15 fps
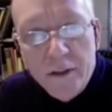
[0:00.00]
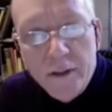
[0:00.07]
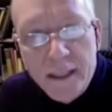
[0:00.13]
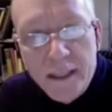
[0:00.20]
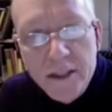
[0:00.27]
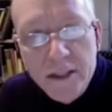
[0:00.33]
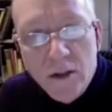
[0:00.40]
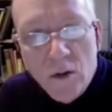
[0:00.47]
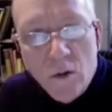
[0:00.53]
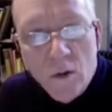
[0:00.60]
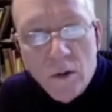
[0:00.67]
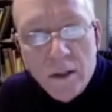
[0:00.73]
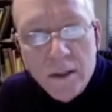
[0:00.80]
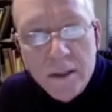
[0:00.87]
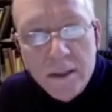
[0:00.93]

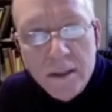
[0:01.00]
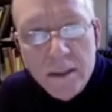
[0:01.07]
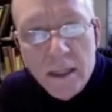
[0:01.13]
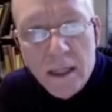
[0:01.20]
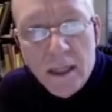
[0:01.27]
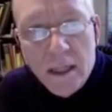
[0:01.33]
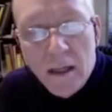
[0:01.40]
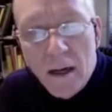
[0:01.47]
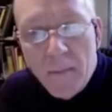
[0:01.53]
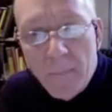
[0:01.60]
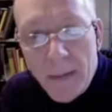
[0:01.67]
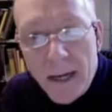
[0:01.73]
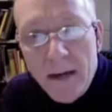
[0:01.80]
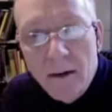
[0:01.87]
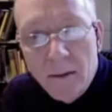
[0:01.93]
discourse a
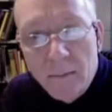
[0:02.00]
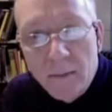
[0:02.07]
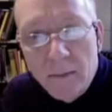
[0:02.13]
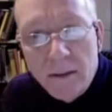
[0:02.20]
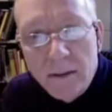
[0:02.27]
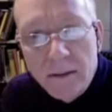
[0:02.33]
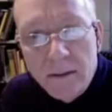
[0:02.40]
parable.